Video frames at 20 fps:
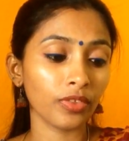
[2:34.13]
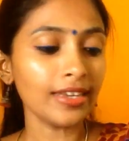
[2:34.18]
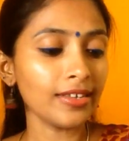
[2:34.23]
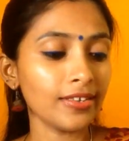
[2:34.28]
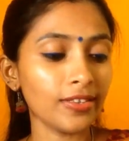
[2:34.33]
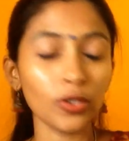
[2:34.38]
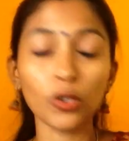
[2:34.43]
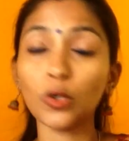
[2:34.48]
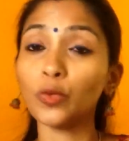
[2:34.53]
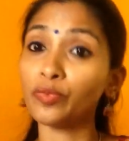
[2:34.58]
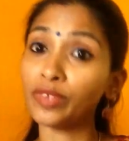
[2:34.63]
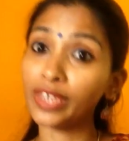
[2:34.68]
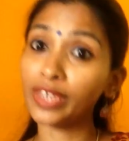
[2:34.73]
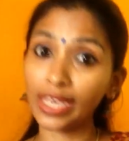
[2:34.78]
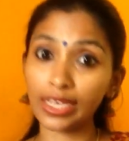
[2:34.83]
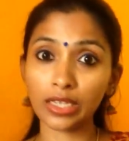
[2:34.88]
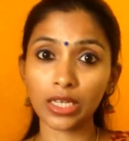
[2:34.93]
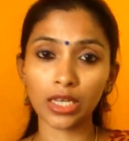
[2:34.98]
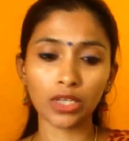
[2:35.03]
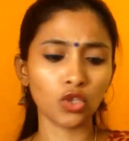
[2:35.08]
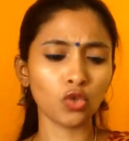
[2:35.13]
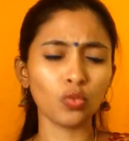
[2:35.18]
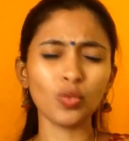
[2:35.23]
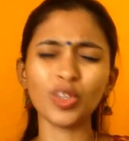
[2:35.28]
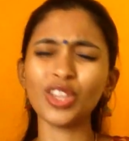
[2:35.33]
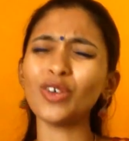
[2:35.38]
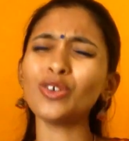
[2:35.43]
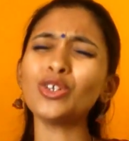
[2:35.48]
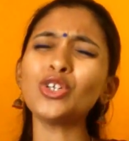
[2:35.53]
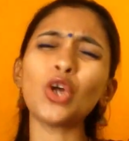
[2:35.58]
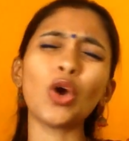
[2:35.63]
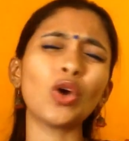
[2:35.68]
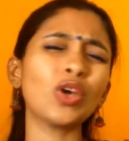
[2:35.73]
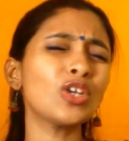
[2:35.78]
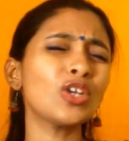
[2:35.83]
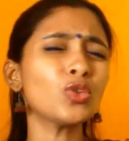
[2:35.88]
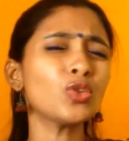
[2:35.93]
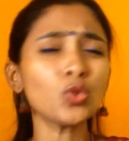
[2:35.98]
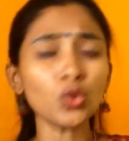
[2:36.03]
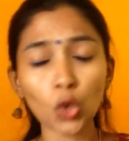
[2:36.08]
So yes, so without
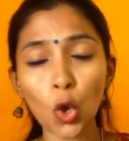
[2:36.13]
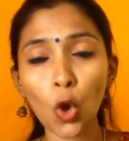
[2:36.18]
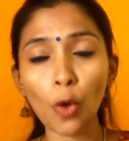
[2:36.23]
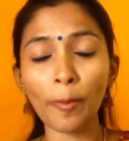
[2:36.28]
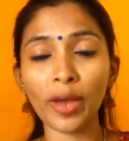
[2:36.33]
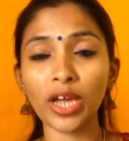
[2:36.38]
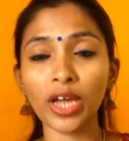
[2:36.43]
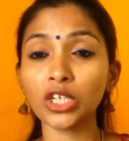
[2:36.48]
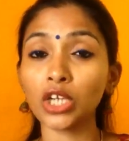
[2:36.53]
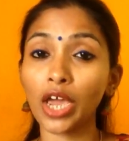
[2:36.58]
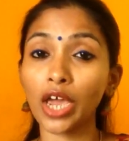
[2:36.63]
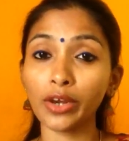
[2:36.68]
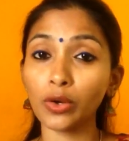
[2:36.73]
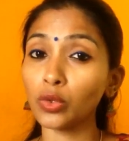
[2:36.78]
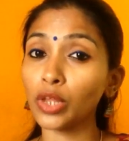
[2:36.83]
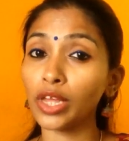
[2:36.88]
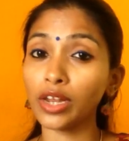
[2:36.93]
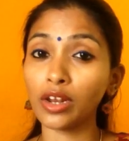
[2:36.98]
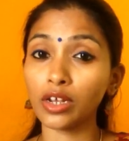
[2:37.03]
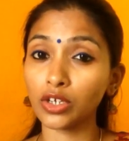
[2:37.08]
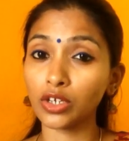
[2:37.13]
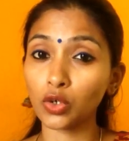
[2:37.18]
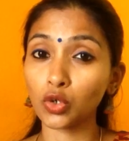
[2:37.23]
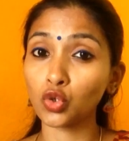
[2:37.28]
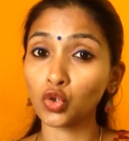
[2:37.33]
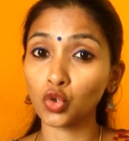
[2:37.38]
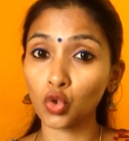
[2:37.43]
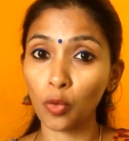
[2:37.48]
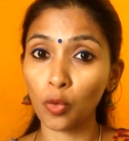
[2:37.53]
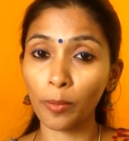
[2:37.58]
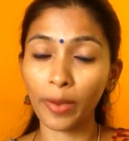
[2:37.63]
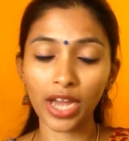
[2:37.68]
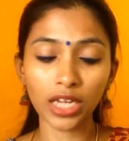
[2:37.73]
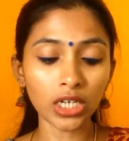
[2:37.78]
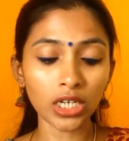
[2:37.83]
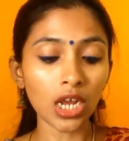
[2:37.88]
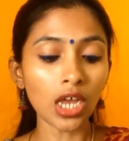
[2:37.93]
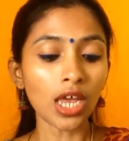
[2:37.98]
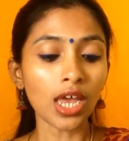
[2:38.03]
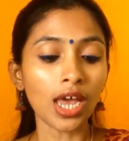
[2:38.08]
talking so much, I know that I talk so much,
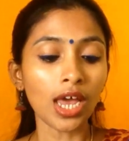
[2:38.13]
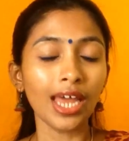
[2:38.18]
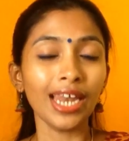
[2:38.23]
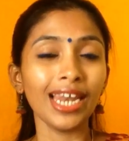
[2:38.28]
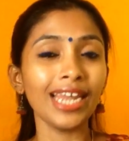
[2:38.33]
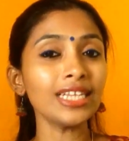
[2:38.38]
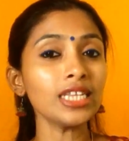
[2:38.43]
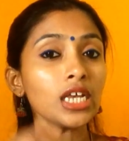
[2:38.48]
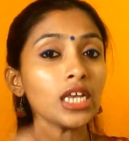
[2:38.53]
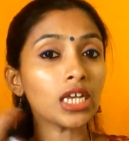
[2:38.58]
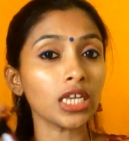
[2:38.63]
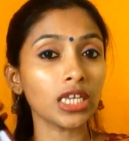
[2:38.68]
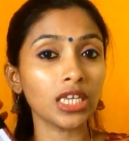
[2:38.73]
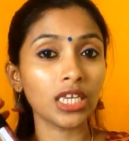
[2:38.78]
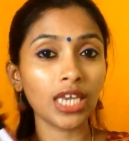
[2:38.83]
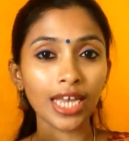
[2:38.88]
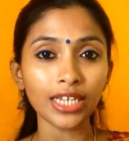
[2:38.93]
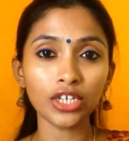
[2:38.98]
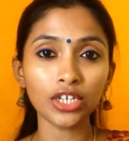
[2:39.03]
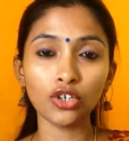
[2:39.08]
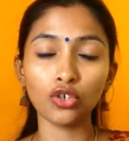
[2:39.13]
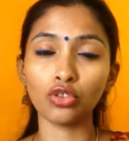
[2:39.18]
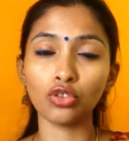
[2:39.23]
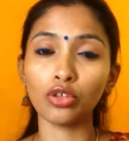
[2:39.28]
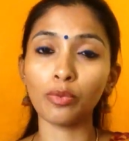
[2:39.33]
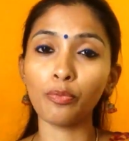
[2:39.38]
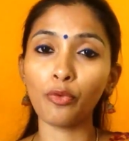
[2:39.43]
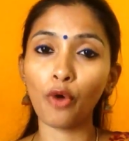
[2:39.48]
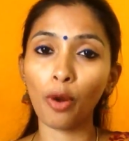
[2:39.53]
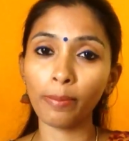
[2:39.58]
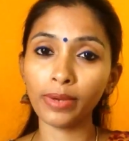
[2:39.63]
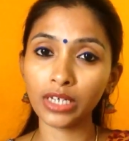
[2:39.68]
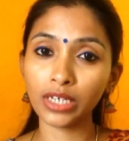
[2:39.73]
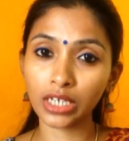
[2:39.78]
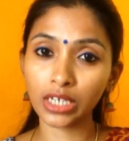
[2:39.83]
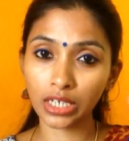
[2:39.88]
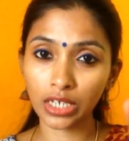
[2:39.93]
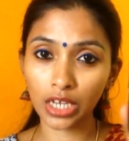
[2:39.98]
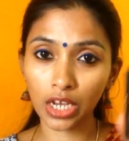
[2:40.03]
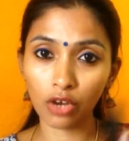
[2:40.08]
let's get into the proper
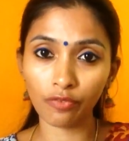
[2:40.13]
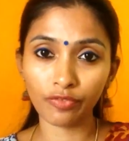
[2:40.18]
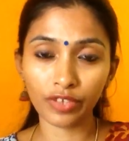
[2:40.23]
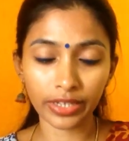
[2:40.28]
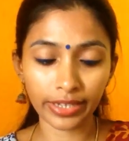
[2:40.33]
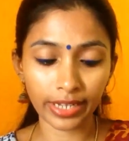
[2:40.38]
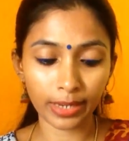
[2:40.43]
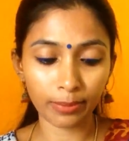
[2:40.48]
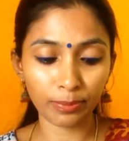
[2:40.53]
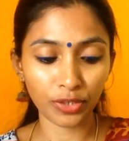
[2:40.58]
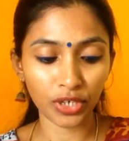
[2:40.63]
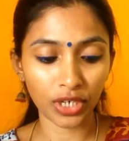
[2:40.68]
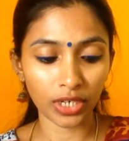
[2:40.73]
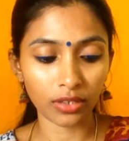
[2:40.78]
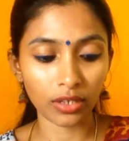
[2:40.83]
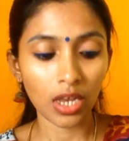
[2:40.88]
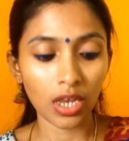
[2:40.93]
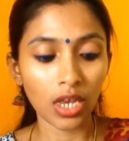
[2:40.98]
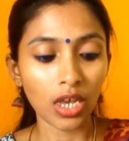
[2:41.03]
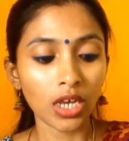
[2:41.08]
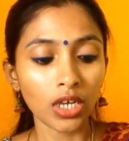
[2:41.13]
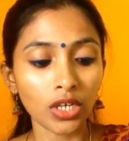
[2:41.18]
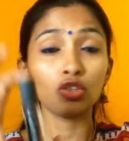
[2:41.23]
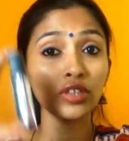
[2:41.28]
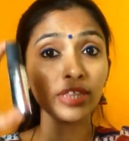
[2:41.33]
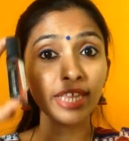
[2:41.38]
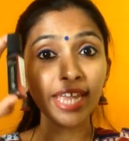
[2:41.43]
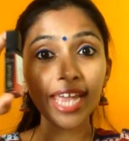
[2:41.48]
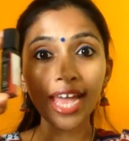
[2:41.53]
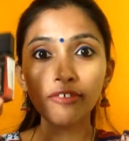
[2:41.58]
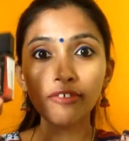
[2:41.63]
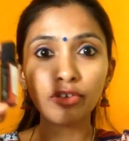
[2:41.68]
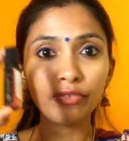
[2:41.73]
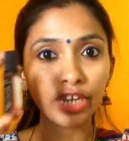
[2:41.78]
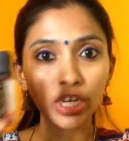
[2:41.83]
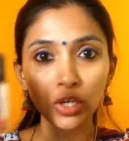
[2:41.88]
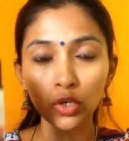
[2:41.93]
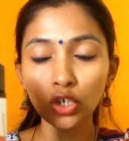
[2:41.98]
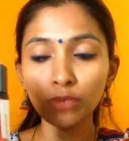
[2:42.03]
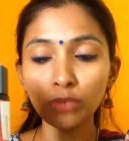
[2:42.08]
detail of these lipsticks. So they have a
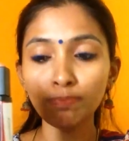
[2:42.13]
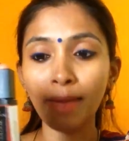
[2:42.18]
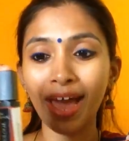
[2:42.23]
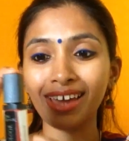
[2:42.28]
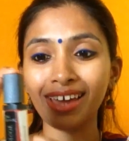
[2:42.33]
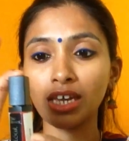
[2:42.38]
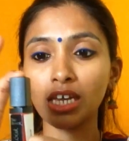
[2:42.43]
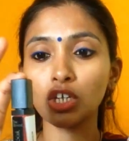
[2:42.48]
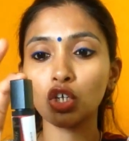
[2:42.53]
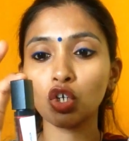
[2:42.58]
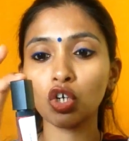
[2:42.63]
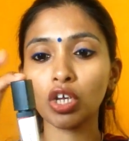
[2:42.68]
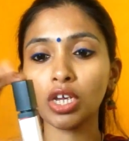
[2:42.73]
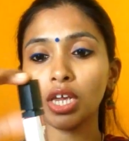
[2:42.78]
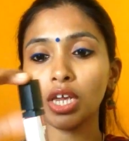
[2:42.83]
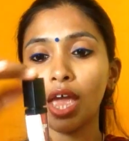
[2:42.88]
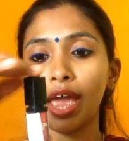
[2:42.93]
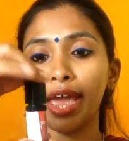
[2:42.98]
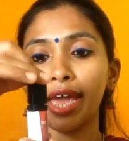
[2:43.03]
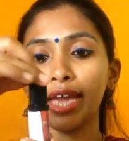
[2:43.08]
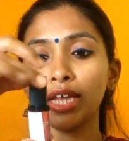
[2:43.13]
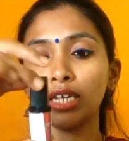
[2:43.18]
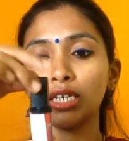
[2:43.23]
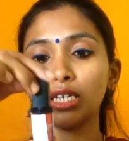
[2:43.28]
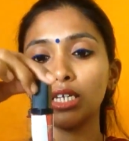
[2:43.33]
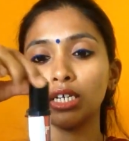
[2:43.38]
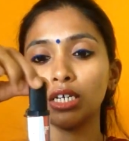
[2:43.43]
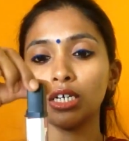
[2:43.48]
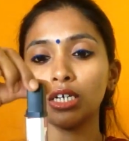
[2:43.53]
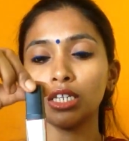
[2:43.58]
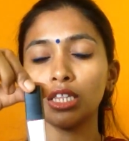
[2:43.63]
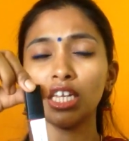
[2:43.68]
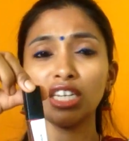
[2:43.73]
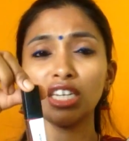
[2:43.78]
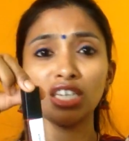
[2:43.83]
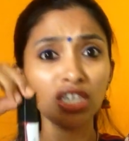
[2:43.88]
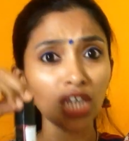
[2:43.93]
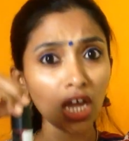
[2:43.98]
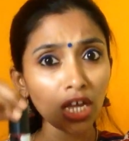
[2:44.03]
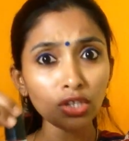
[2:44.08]
very good packaging and they
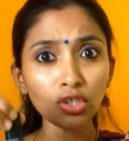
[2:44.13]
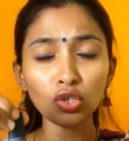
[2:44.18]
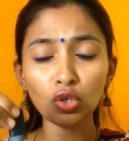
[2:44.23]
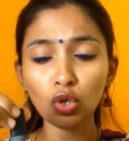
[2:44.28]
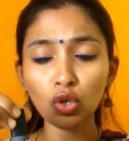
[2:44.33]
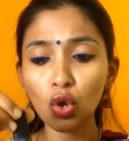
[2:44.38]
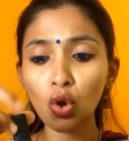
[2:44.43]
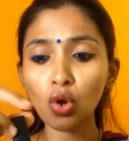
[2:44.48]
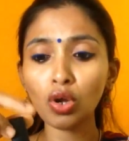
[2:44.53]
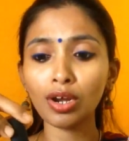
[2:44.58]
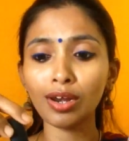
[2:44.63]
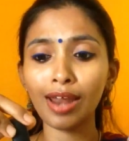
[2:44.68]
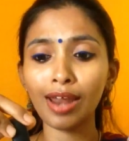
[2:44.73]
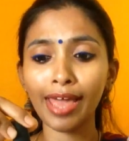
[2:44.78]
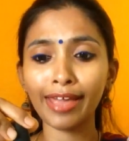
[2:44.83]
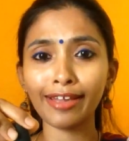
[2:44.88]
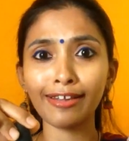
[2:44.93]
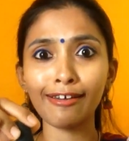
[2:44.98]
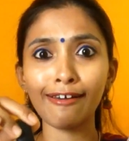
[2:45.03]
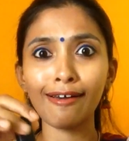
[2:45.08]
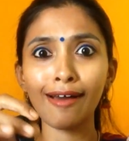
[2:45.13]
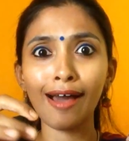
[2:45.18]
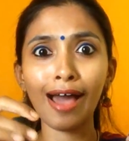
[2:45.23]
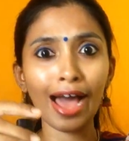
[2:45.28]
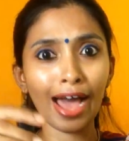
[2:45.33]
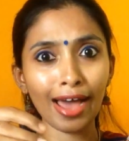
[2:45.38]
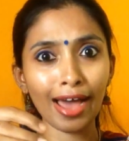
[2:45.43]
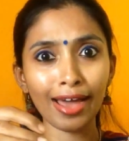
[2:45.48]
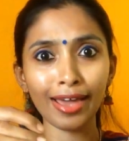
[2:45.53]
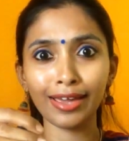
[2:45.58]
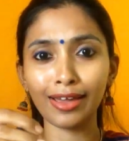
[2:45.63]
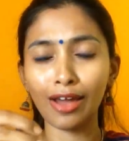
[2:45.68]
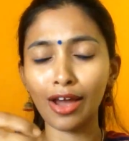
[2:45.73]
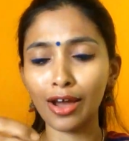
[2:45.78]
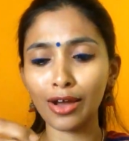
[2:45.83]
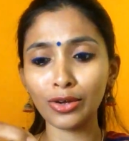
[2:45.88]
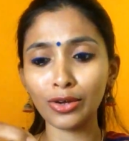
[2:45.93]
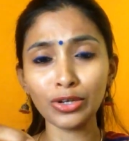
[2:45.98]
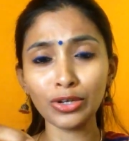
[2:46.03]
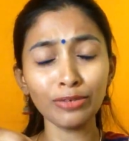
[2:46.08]
does look like a high,
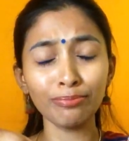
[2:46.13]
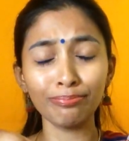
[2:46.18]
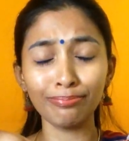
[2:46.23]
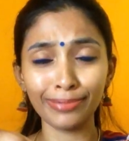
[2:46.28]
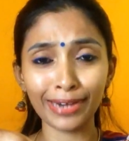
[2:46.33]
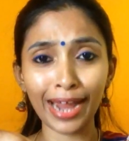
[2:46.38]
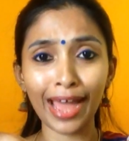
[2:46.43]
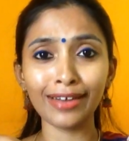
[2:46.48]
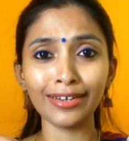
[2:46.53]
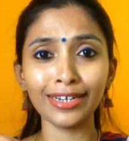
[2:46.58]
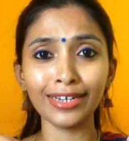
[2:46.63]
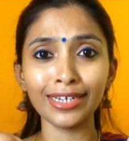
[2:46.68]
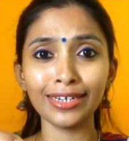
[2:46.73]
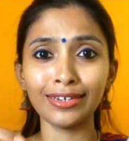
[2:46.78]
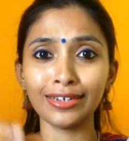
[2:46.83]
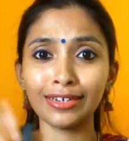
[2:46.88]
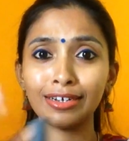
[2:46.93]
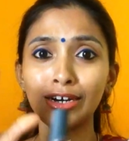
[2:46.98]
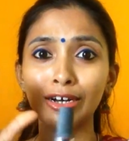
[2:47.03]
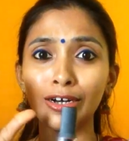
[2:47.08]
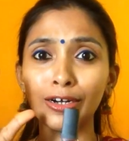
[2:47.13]
good branded